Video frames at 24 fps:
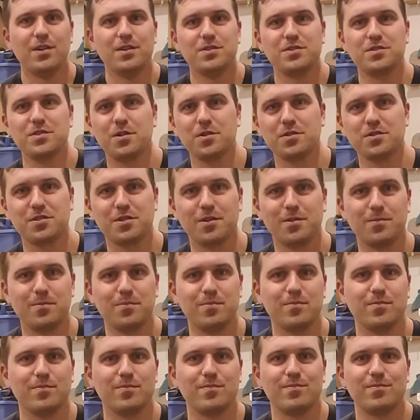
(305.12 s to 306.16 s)
So
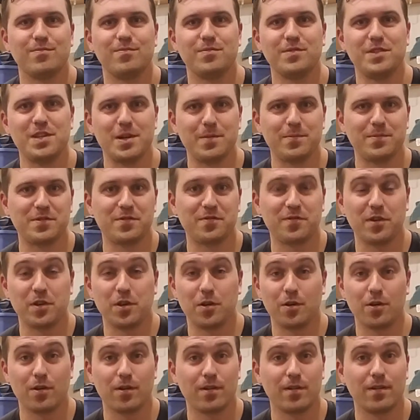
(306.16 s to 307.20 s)
some tips for
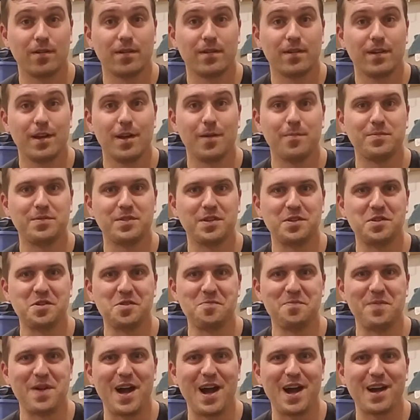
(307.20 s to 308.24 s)
your hips and your
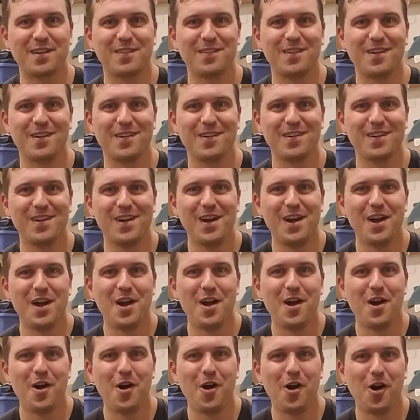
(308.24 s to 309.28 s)
back there.
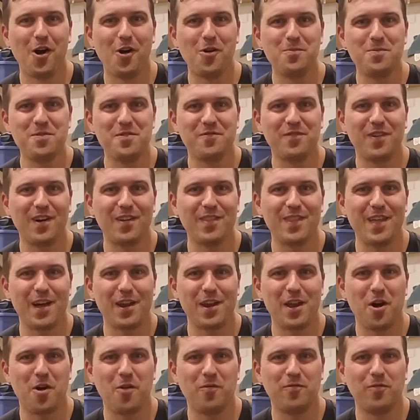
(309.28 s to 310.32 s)
Hope you found that
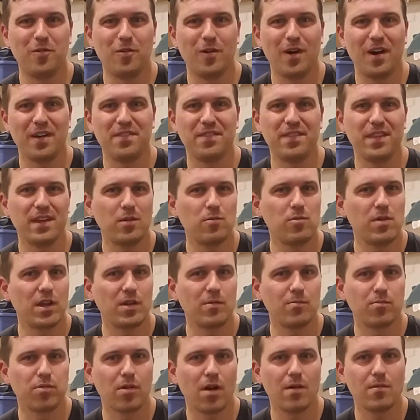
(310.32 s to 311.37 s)
helpful. I think we
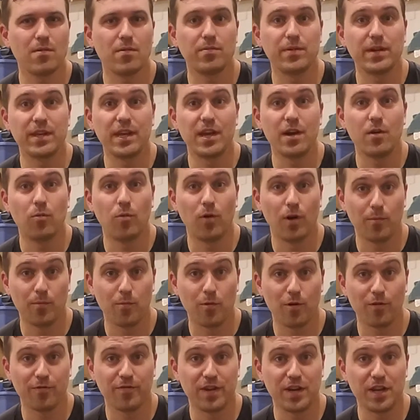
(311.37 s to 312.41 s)
can probably get one
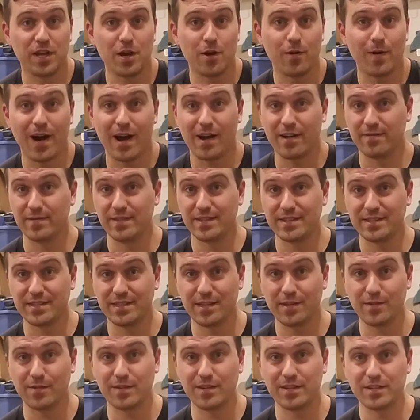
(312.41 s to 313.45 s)
more video out of this
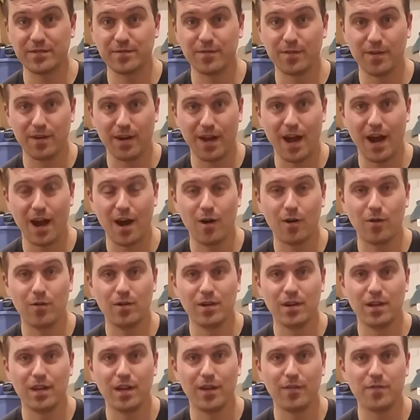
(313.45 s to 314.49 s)
series for now.
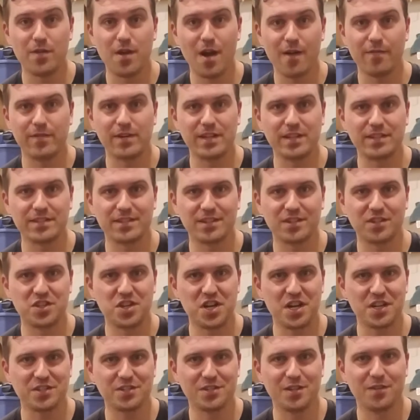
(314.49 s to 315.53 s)
If you have any
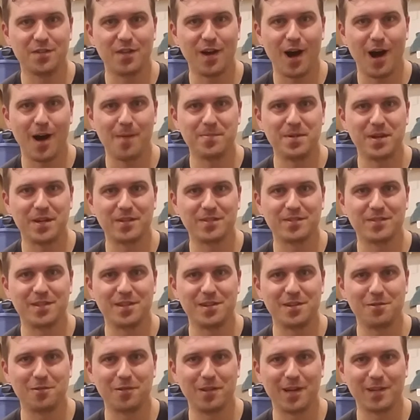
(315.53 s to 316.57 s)
suggested topics that
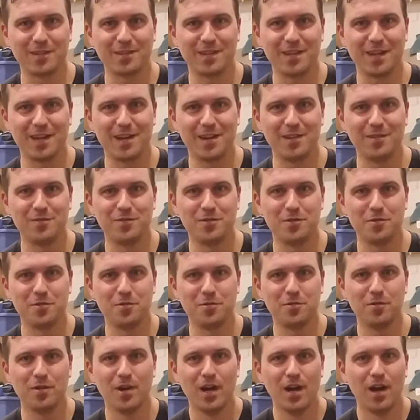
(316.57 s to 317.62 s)
you'd like to get into,